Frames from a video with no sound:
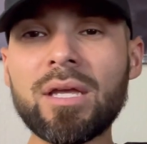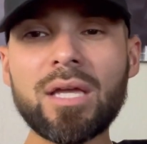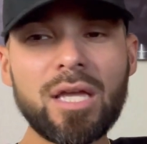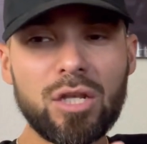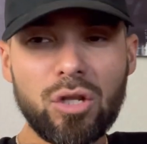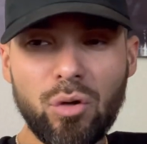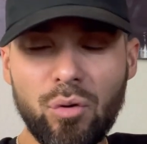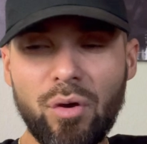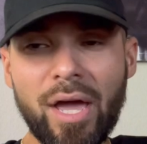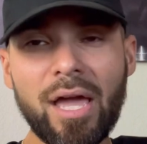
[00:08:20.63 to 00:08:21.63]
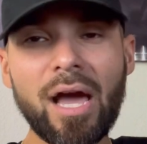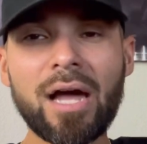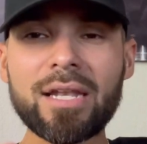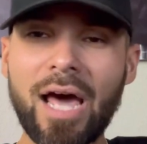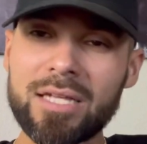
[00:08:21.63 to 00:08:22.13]
He knew,
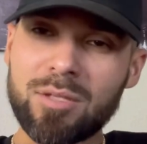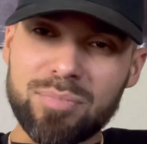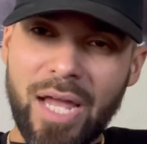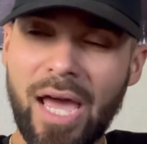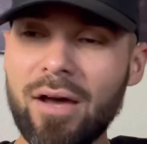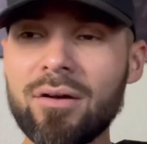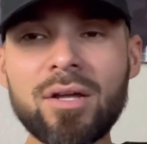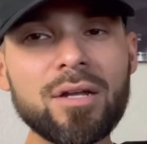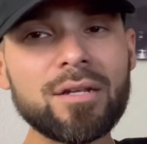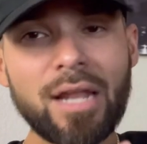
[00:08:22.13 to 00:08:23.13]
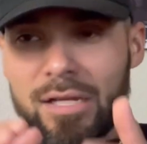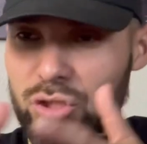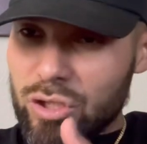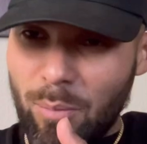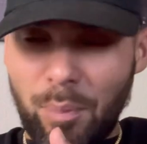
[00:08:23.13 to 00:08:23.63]
I knocked him down. Now
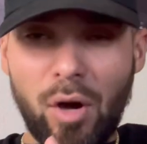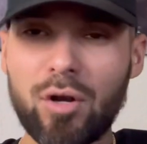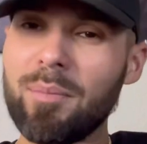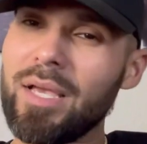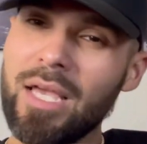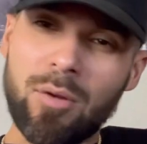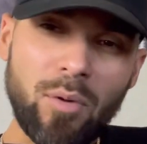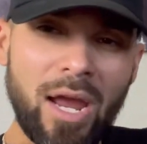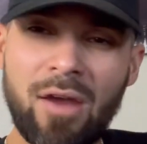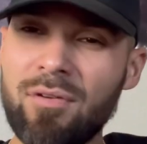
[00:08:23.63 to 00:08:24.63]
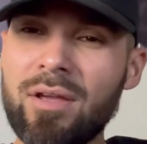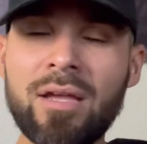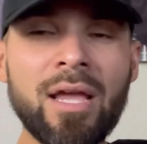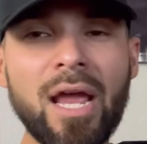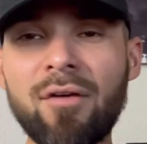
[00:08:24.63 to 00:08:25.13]
jump on him and hit him with
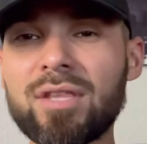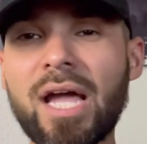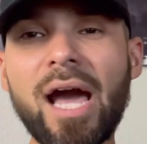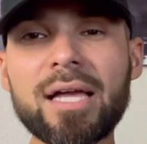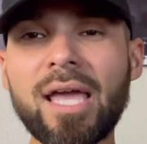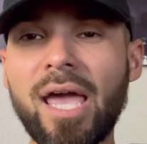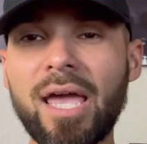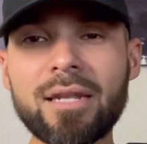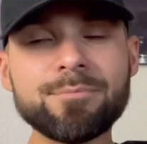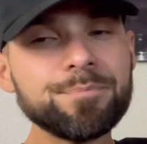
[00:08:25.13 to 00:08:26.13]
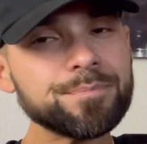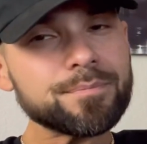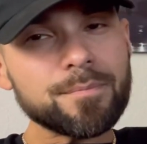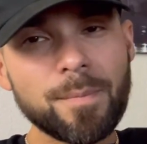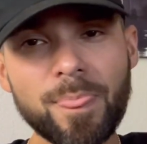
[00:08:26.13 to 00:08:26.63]
everything I can.
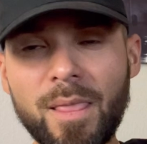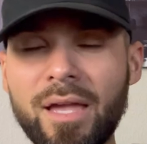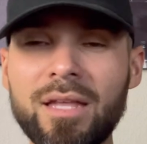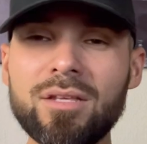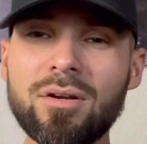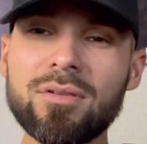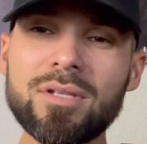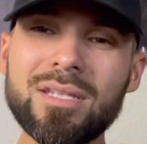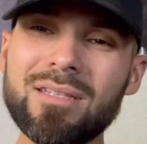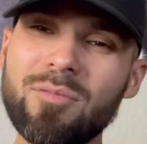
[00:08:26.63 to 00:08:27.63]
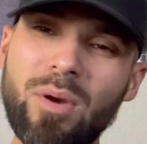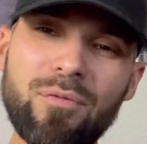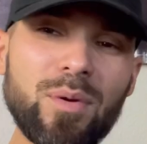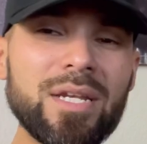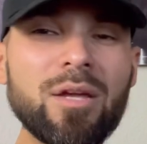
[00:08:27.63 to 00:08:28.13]
And, the
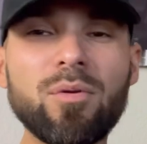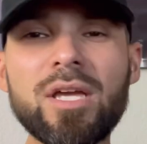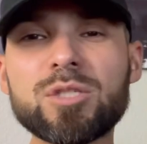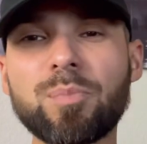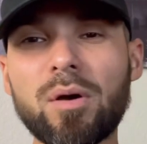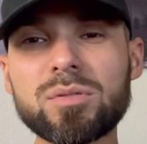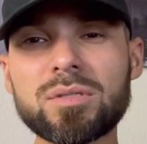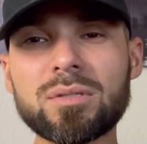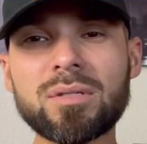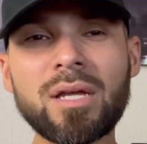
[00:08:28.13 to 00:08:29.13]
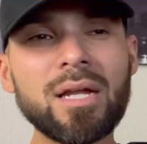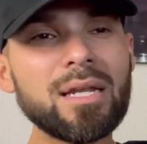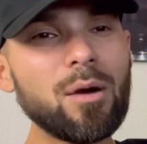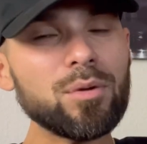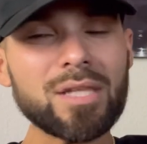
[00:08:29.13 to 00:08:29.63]
referee did what he's supposed to.
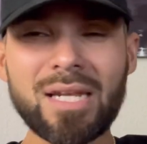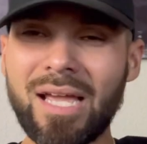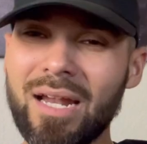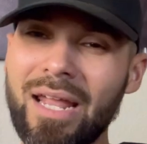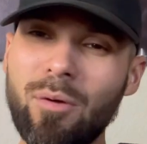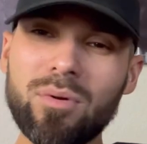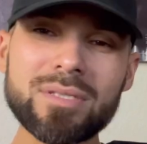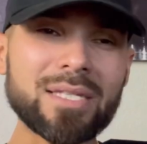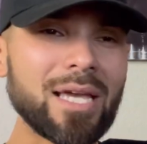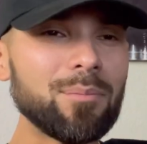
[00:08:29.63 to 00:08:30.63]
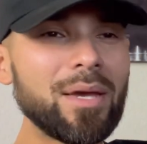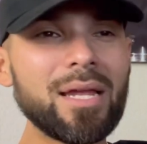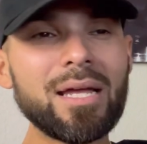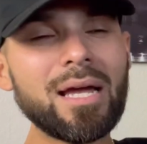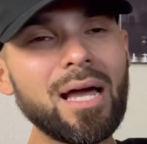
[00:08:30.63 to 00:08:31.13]
Now, with the Leon Edwards thing,
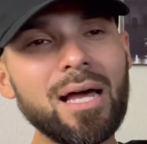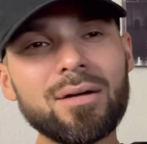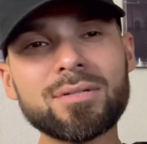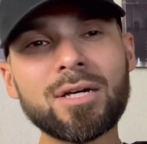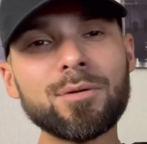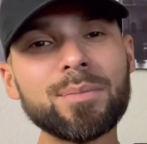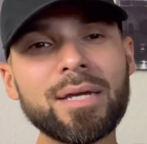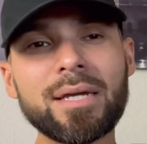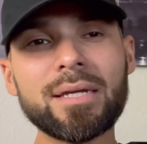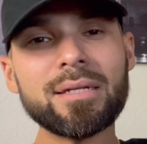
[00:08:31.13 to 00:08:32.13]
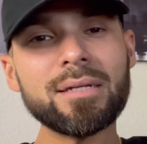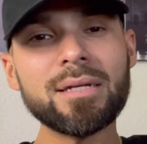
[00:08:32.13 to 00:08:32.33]
man, I don't know, man.